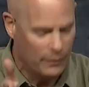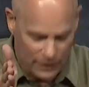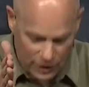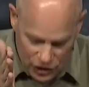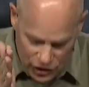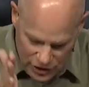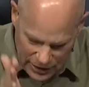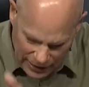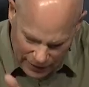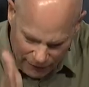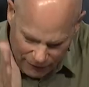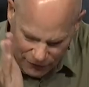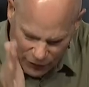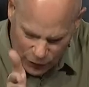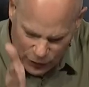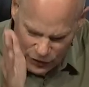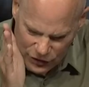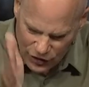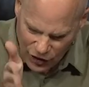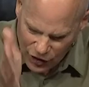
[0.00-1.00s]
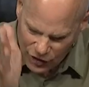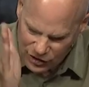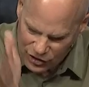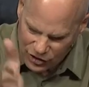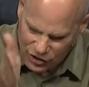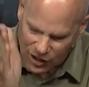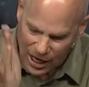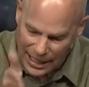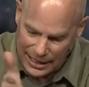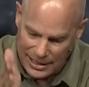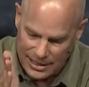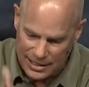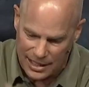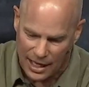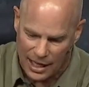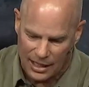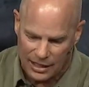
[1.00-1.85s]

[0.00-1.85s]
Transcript: a single focus on Christ